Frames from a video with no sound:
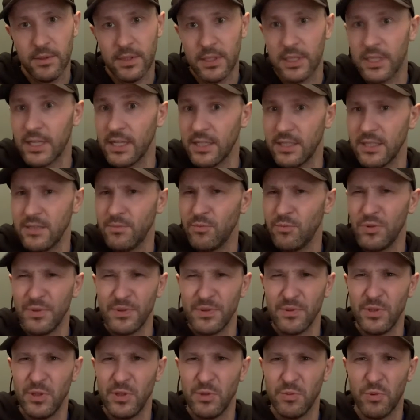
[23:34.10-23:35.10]
guess it's
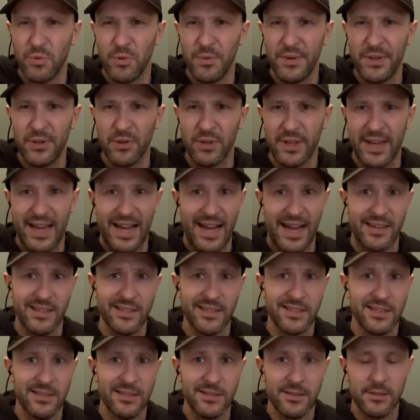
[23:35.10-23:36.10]
you probably call it
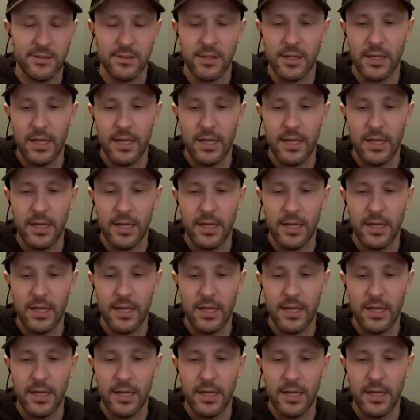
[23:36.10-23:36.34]
anarchist